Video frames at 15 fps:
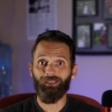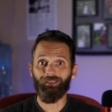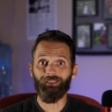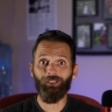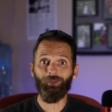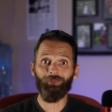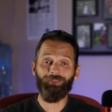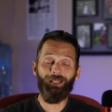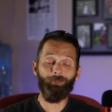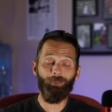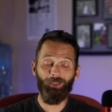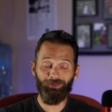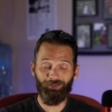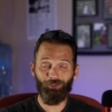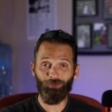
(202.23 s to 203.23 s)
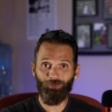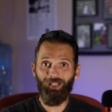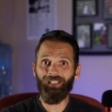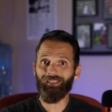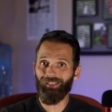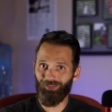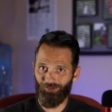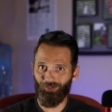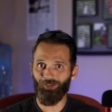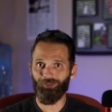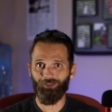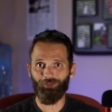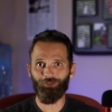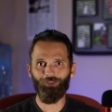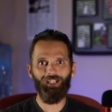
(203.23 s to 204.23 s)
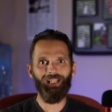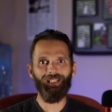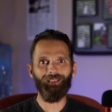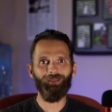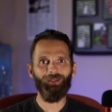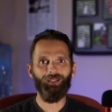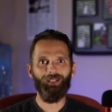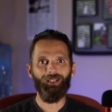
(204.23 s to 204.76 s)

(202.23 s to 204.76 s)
You know, if that button is red, let's turn it gray.